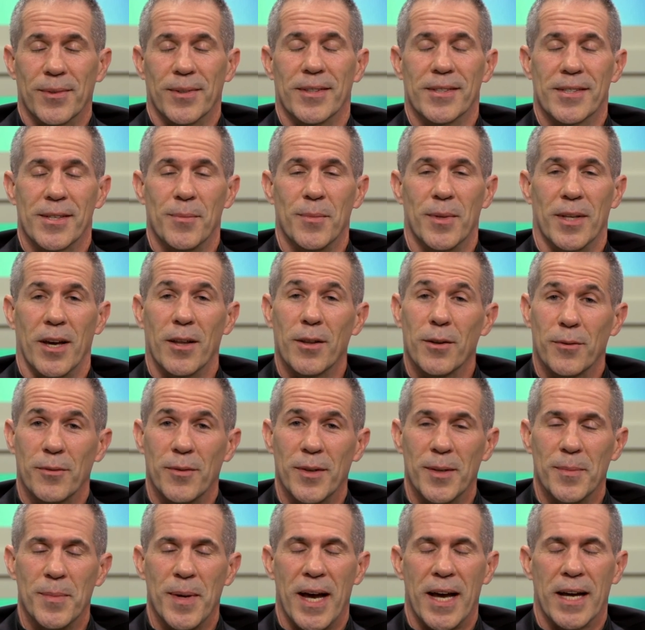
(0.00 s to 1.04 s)
some of the other
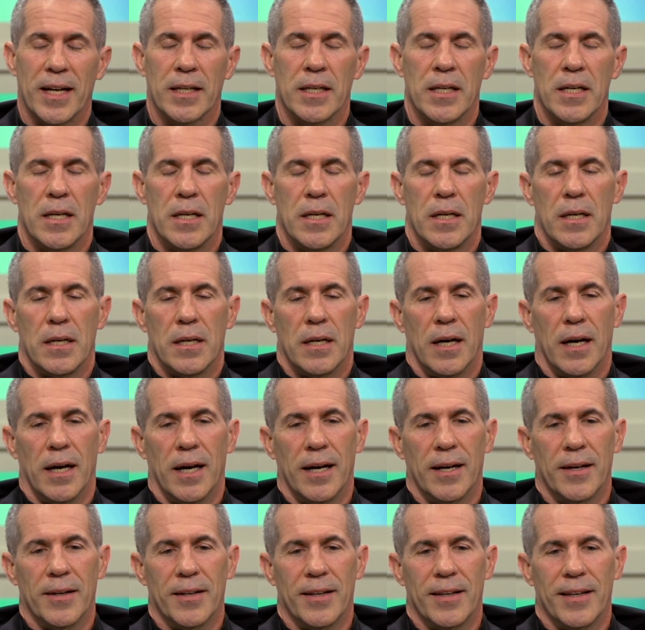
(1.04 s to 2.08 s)
feedback,
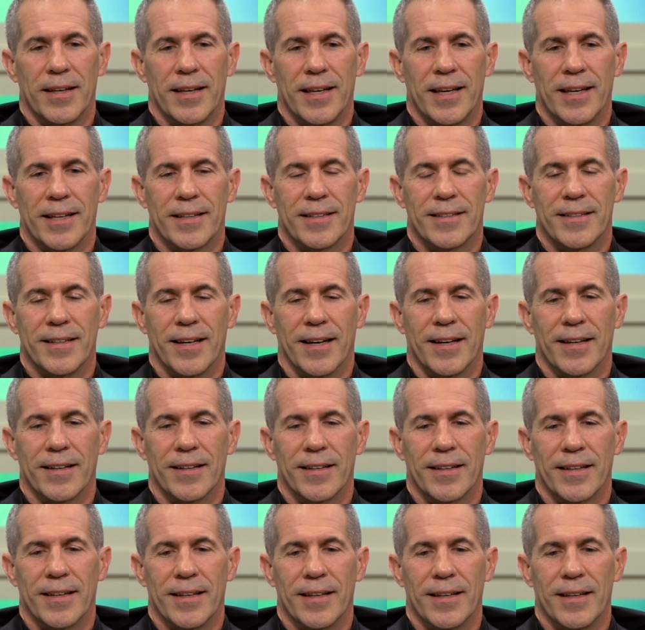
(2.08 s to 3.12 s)
it
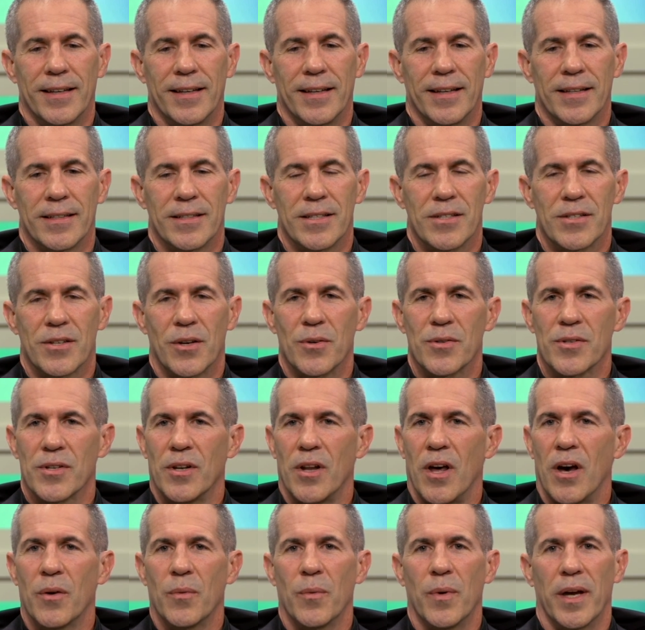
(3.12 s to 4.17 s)
just goes a
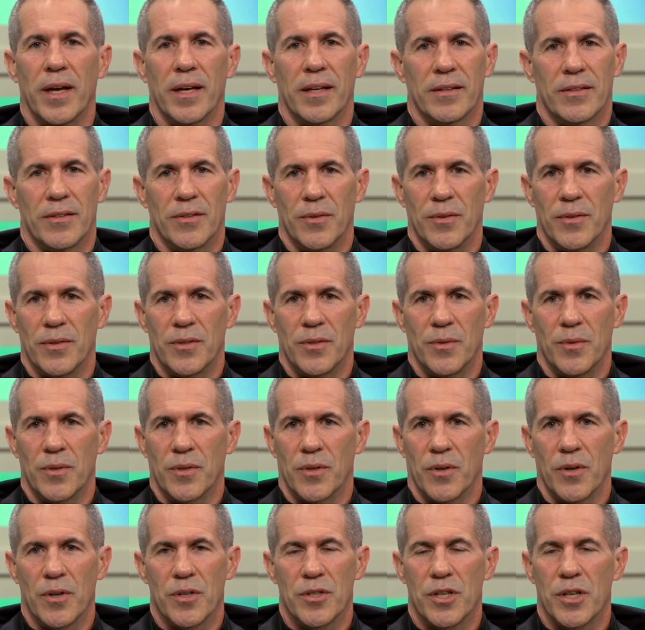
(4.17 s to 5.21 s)
long way to
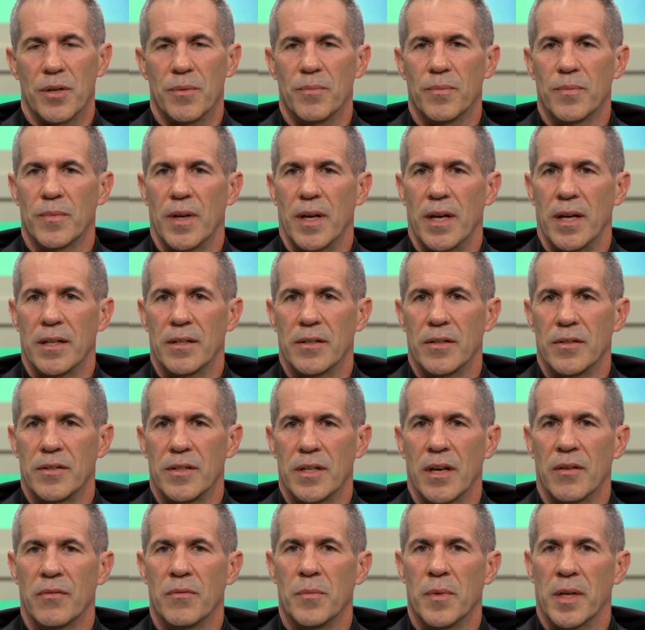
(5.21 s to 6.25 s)
encourage him and to
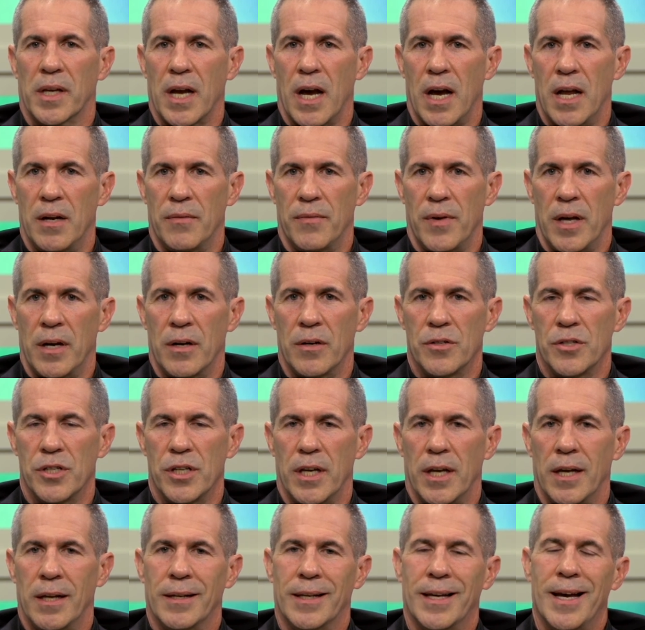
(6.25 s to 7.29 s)
give him the kind of
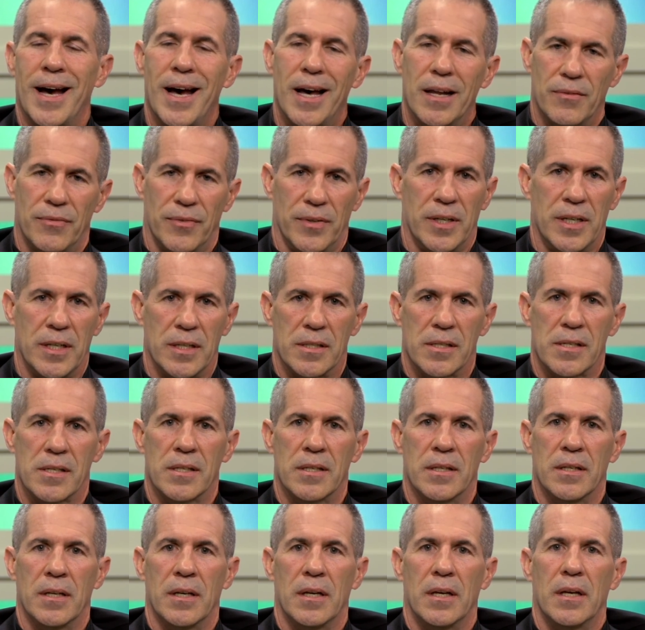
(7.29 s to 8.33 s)
energy and confidence
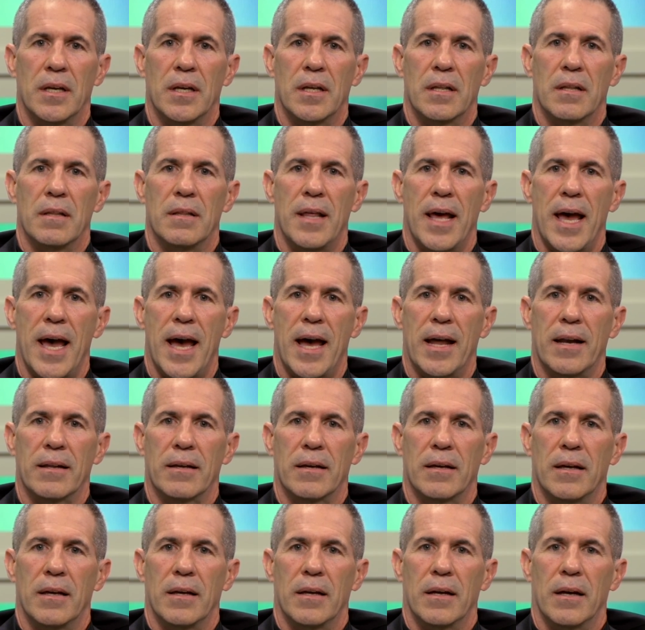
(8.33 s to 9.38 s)
that
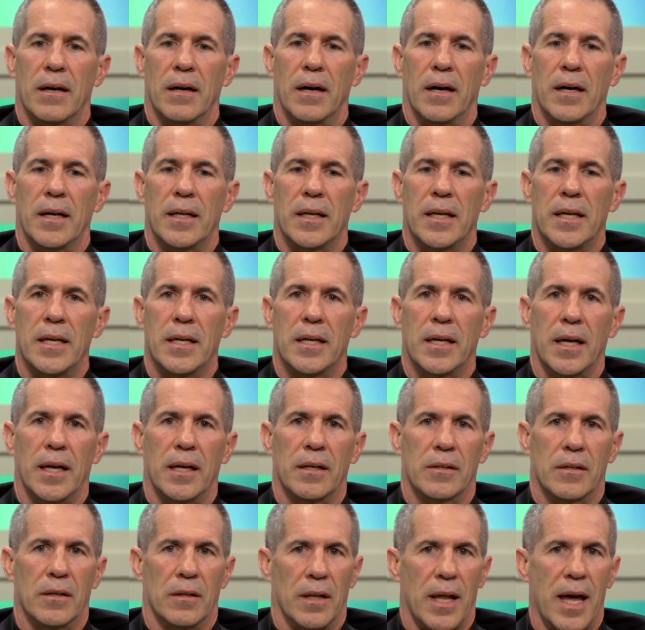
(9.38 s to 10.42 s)
he
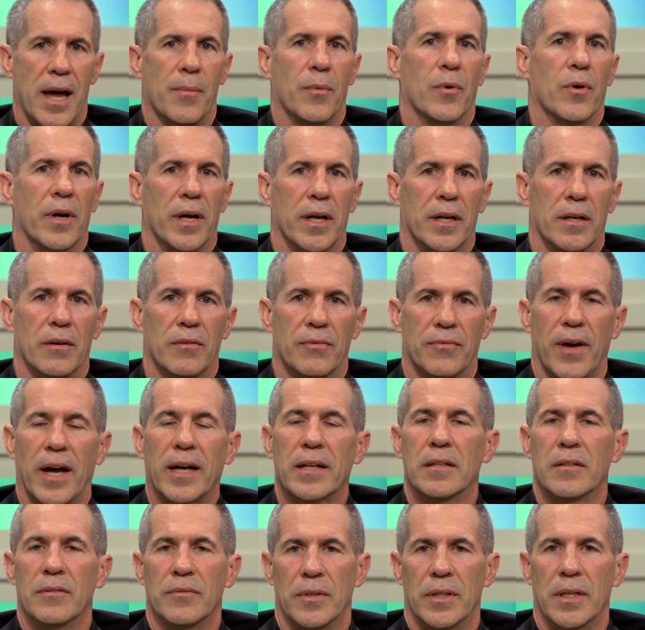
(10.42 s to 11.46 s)
can collaborate
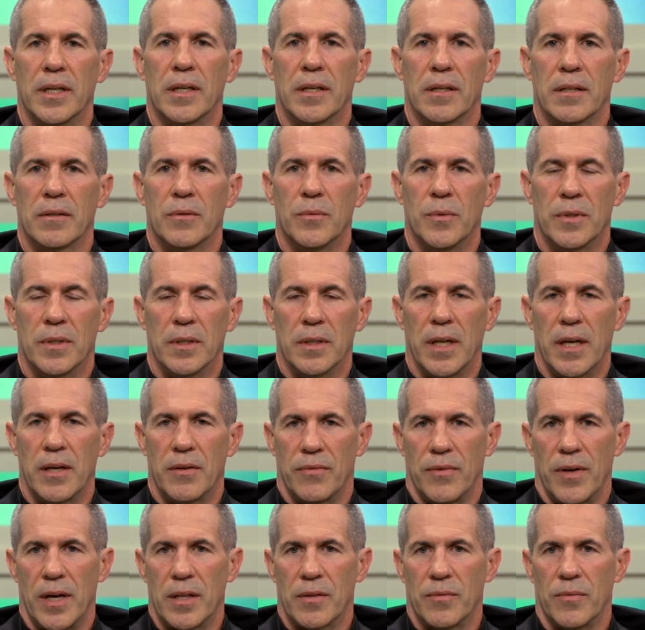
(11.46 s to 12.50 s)
effectively with the lay
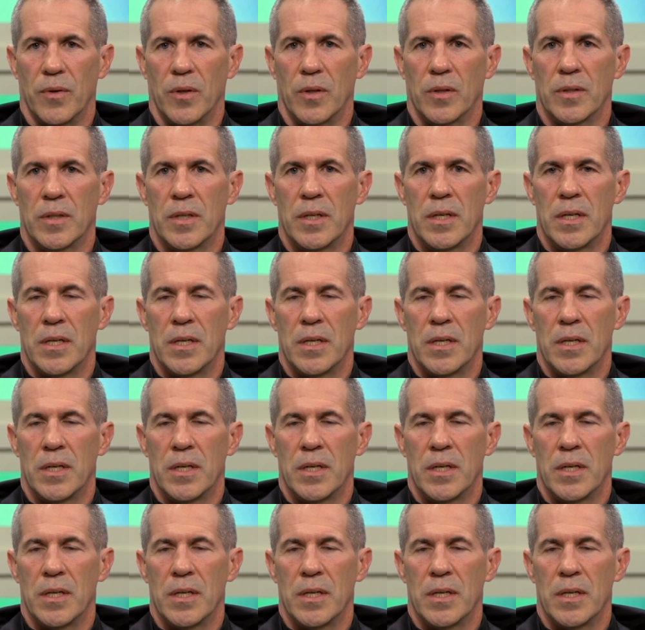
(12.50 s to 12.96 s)
faithful.